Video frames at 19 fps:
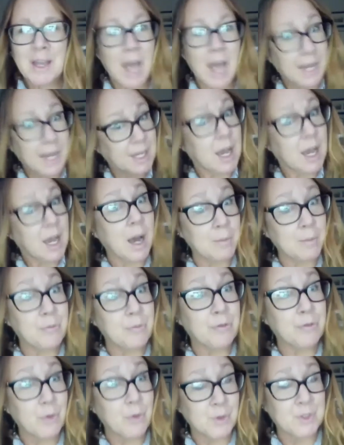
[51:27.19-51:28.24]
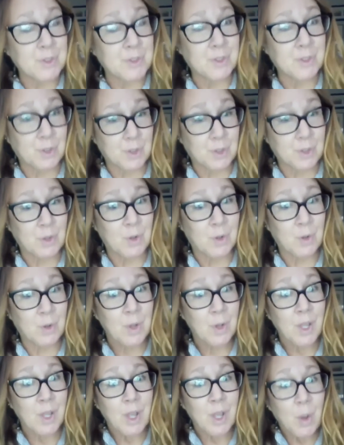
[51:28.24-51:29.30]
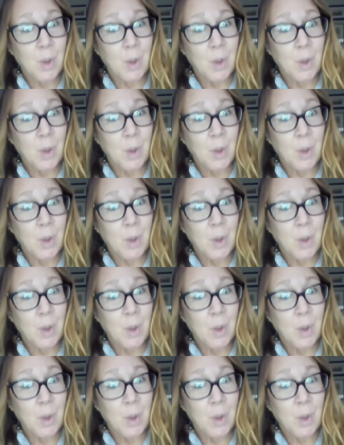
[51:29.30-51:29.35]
kind of come full circle